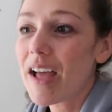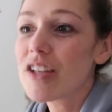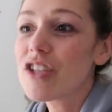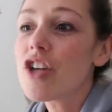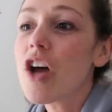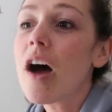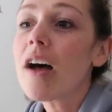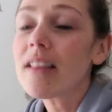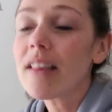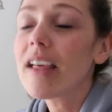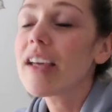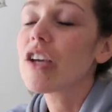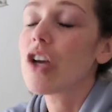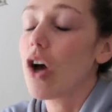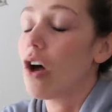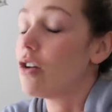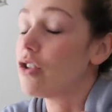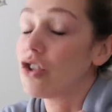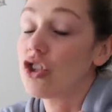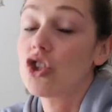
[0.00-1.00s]
Not like
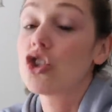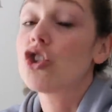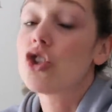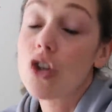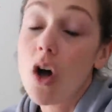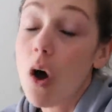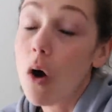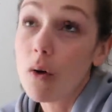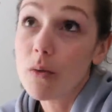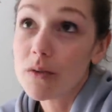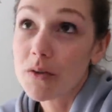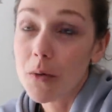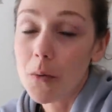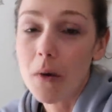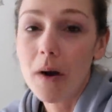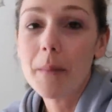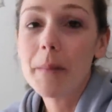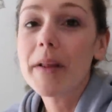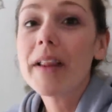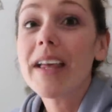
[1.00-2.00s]
so
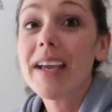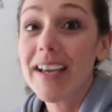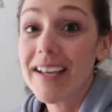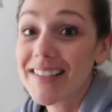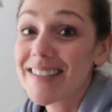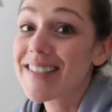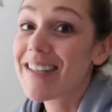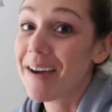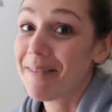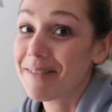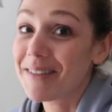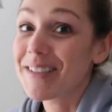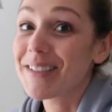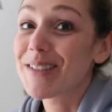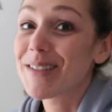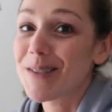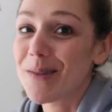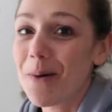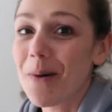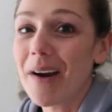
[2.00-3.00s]
sore, but like it's
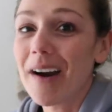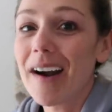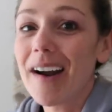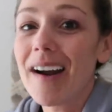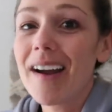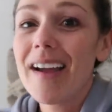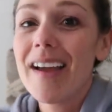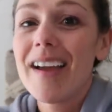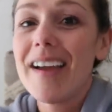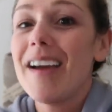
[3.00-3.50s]
definitely sore.